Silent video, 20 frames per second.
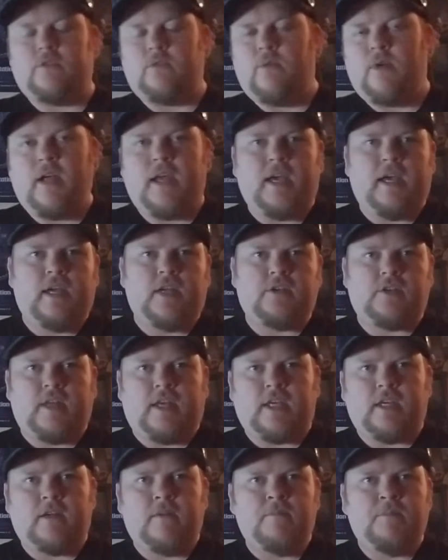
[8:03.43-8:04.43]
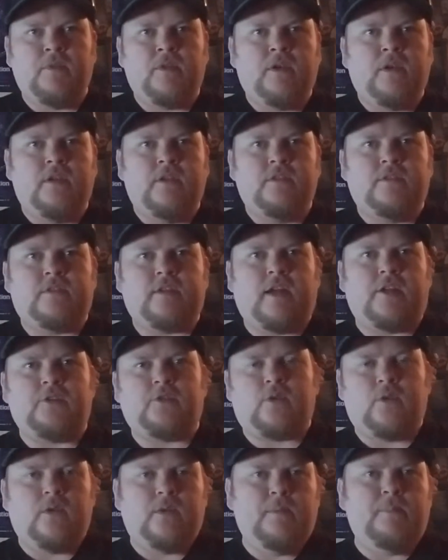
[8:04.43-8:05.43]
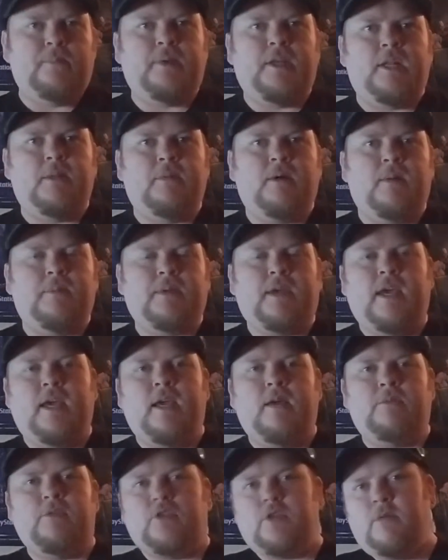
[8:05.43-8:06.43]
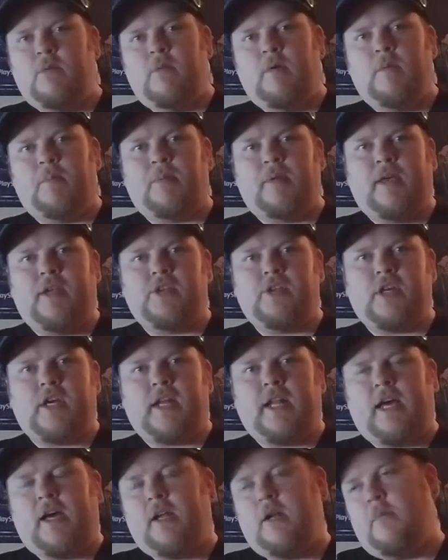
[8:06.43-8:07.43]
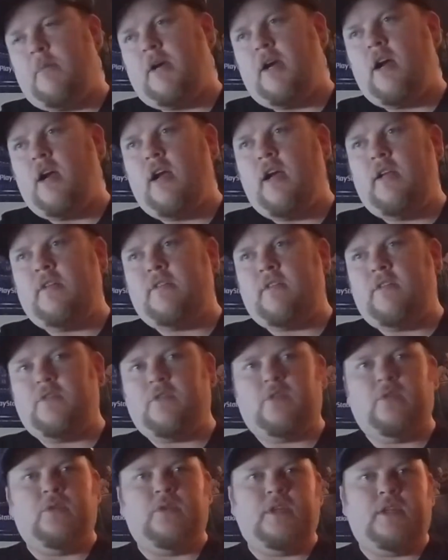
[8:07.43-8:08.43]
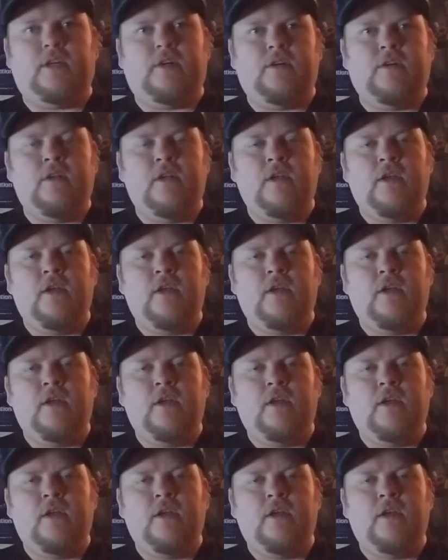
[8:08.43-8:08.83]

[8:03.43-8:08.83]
of Rage, like, side-scrolling beat-em-up game, you should come over and play and check it out. And I'm like, alright, that sounds cool, you know.